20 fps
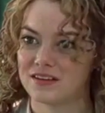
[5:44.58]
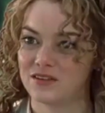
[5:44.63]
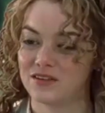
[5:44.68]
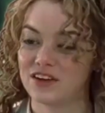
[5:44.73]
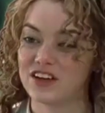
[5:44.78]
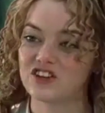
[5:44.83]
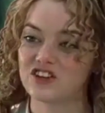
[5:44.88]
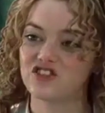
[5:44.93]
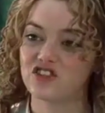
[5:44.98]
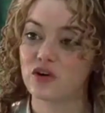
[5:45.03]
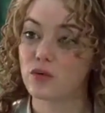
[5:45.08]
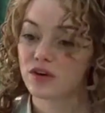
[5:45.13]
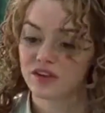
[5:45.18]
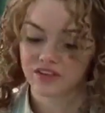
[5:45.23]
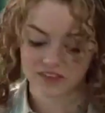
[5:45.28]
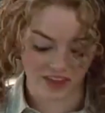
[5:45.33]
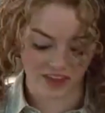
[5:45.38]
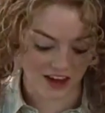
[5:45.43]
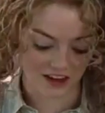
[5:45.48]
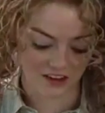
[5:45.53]
And we could show what
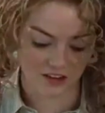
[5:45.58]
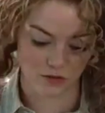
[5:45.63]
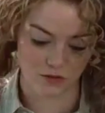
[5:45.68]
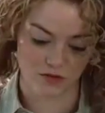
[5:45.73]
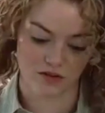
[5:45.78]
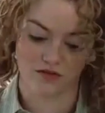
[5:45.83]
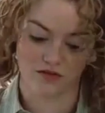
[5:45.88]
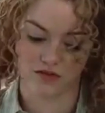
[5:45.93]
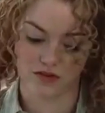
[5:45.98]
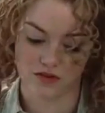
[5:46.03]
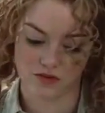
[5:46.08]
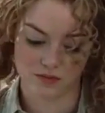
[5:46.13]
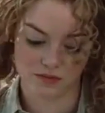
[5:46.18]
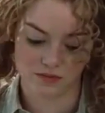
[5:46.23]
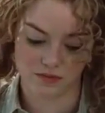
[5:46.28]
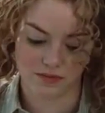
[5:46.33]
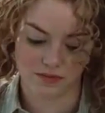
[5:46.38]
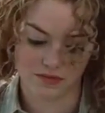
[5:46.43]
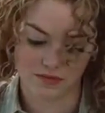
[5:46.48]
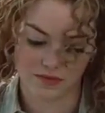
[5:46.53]
it's like to work for,
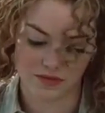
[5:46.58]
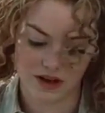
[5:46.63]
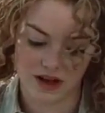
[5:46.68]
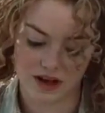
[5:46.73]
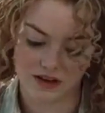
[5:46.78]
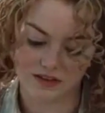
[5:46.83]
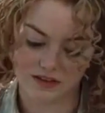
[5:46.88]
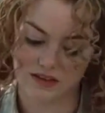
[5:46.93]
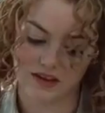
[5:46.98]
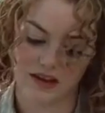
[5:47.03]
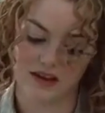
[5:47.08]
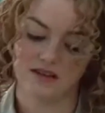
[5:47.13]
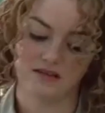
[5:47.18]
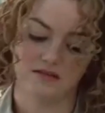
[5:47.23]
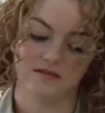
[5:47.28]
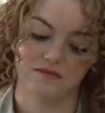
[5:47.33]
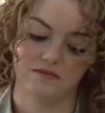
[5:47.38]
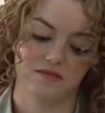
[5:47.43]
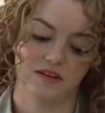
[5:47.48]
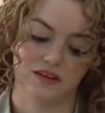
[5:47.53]
uh,
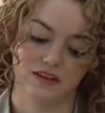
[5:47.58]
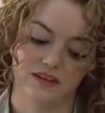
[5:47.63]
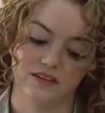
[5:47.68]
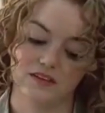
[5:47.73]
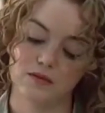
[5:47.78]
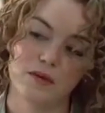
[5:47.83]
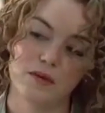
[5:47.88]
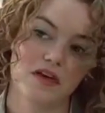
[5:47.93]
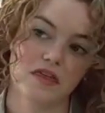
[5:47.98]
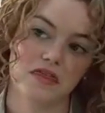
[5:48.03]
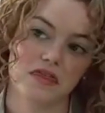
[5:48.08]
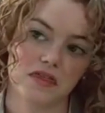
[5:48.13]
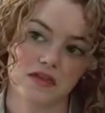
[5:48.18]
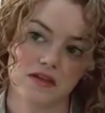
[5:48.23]
say, Elizabeth.